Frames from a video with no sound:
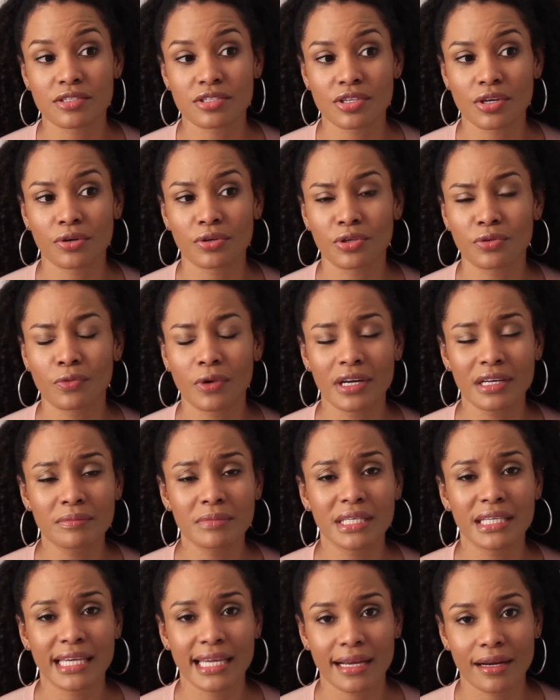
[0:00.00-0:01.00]
So you want to
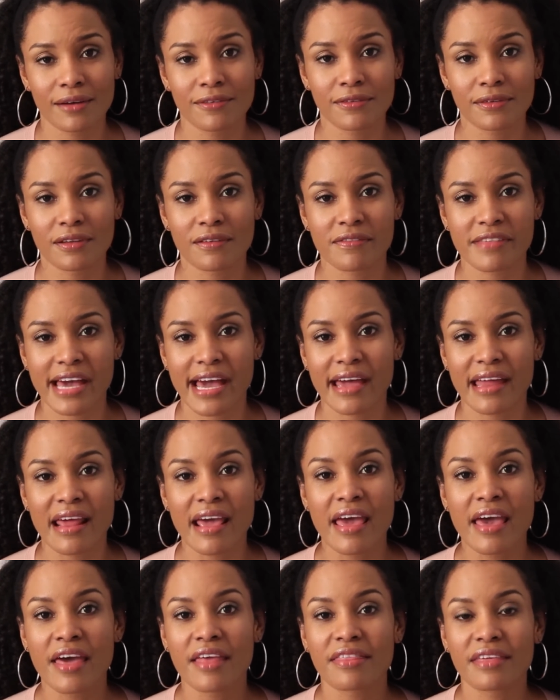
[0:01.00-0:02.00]
be careful of that.
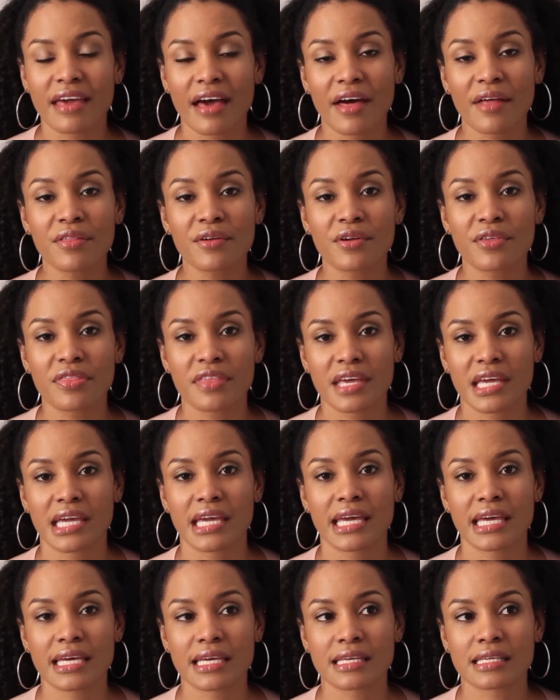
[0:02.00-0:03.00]
The other thing
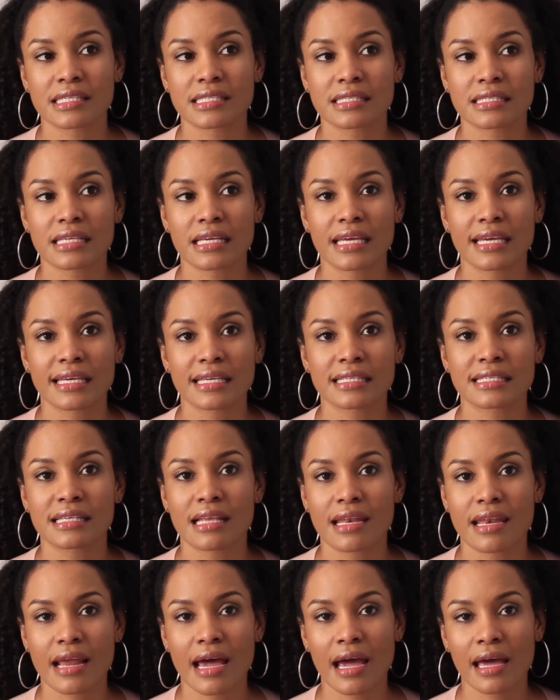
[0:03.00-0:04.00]
is is
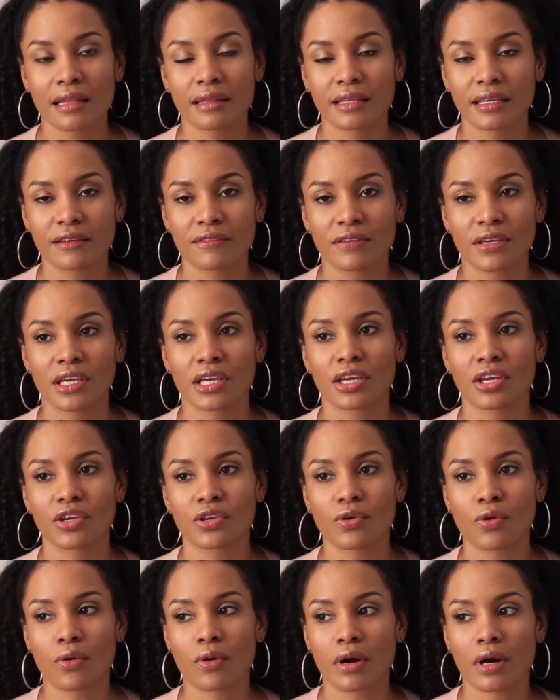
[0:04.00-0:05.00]
not leaving
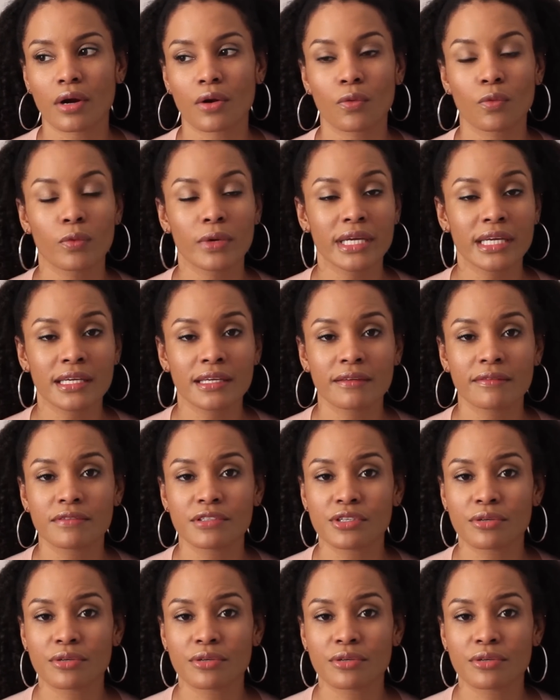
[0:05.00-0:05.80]
your weaves,